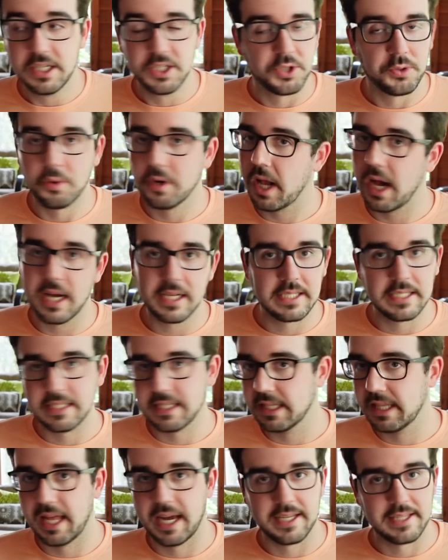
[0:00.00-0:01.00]
Stewart Haas
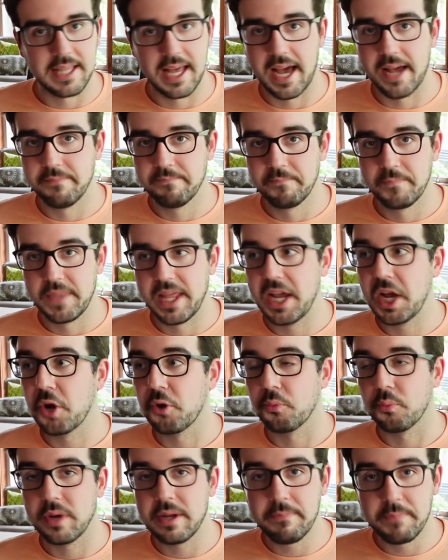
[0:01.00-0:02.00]
isn't like that. They
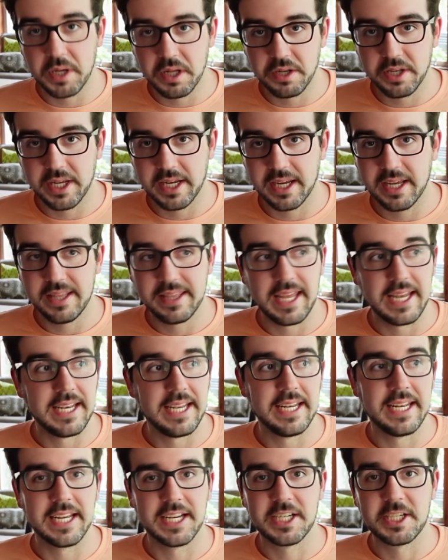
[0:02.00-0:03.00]
are rebuilding. They
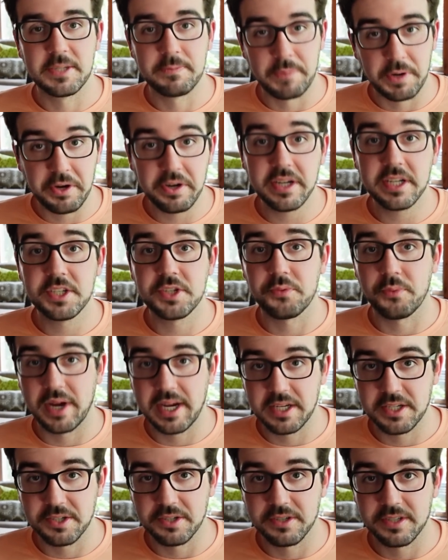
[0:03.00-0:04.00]
need experienced
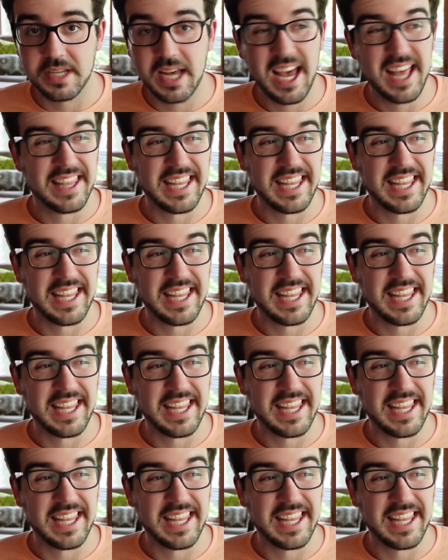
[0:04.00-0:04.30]
racers.